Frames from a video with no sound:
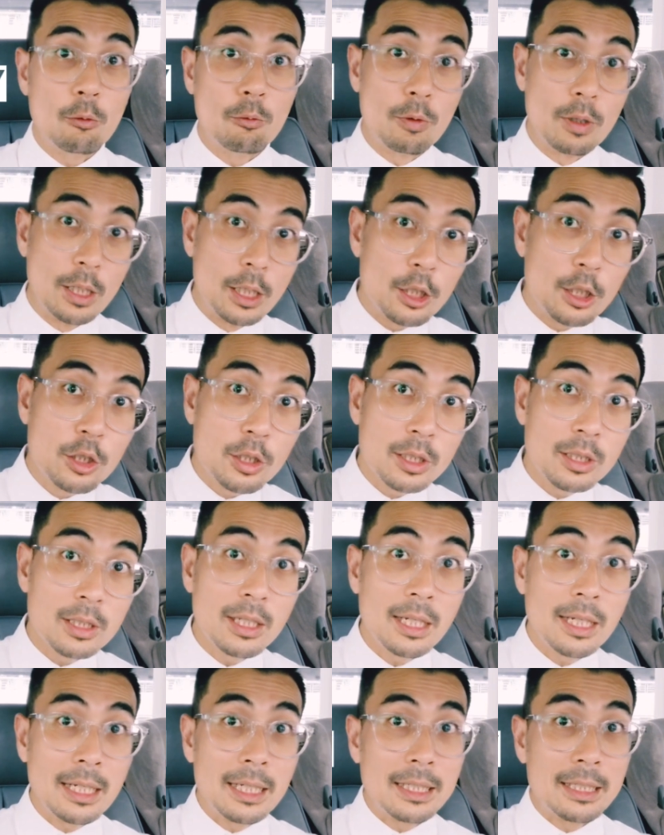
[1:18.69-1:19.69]

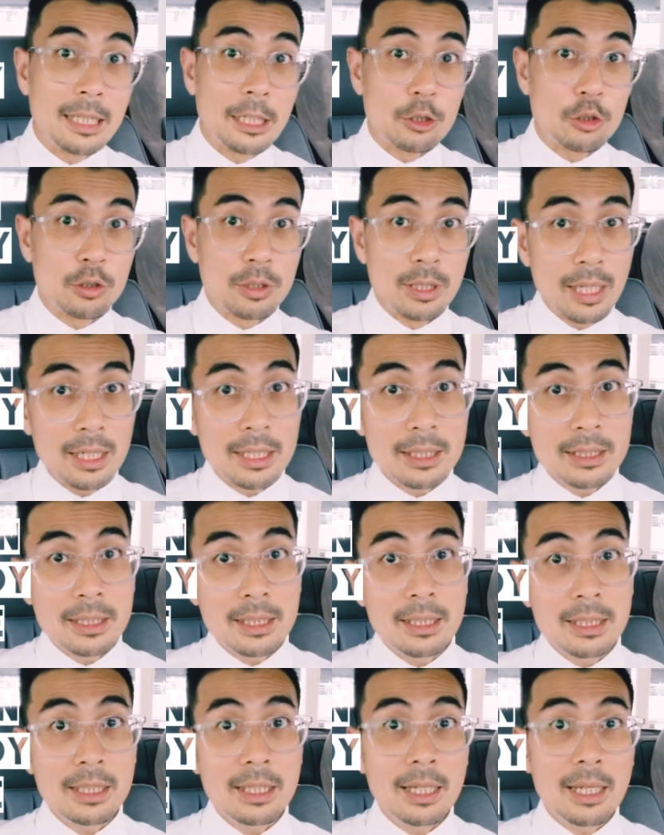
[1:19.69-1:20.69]
religion,
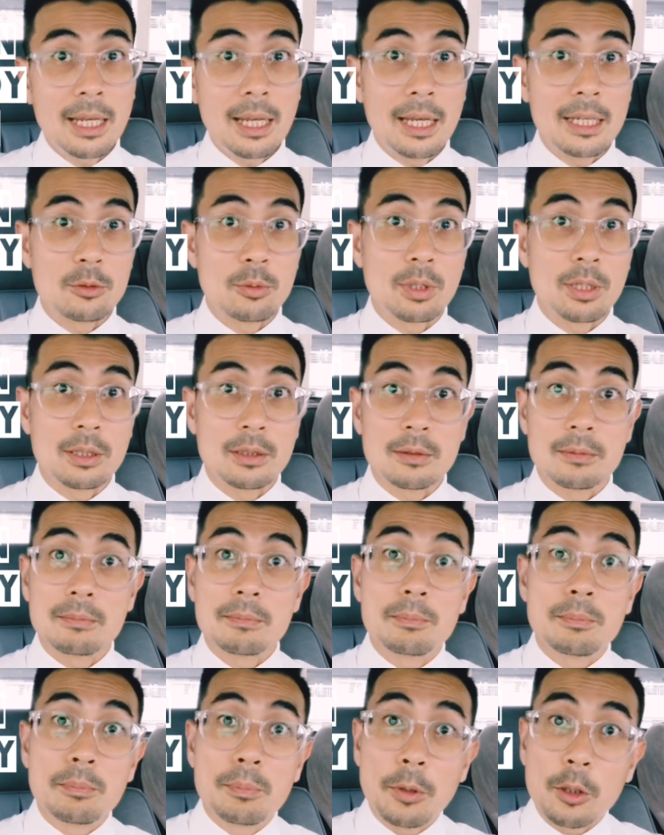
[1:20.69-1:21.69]
nationality, as well as
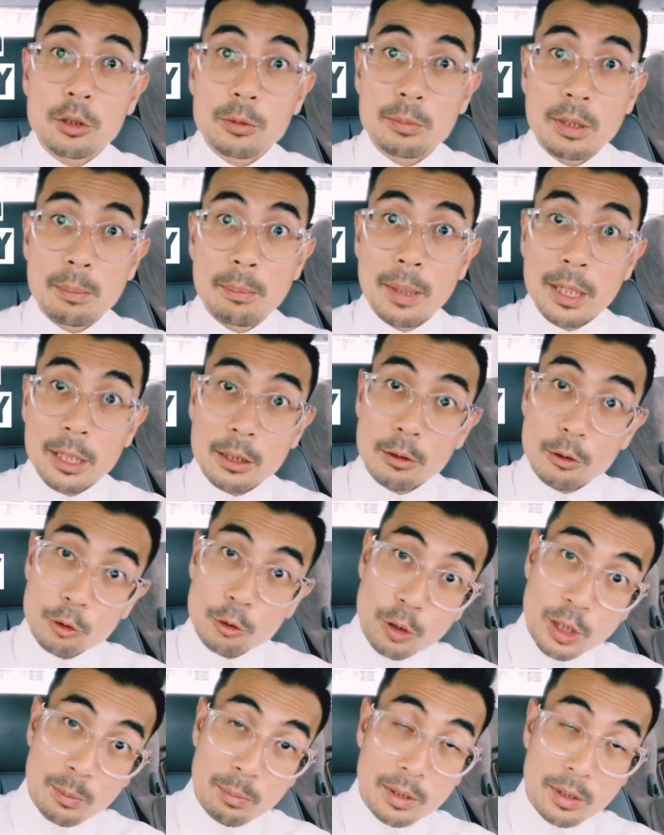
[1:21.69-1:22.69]
possibly medical
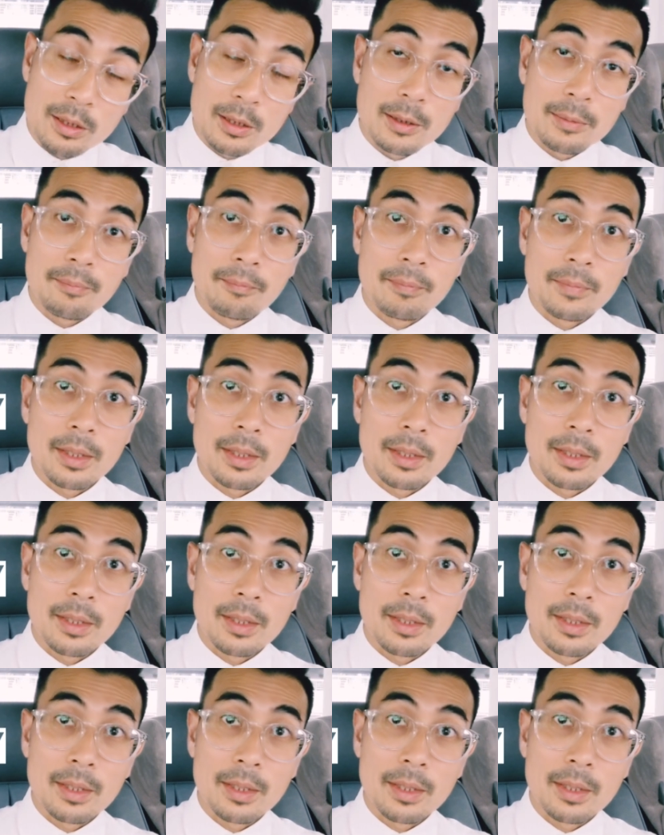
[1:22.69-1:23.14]
treatment.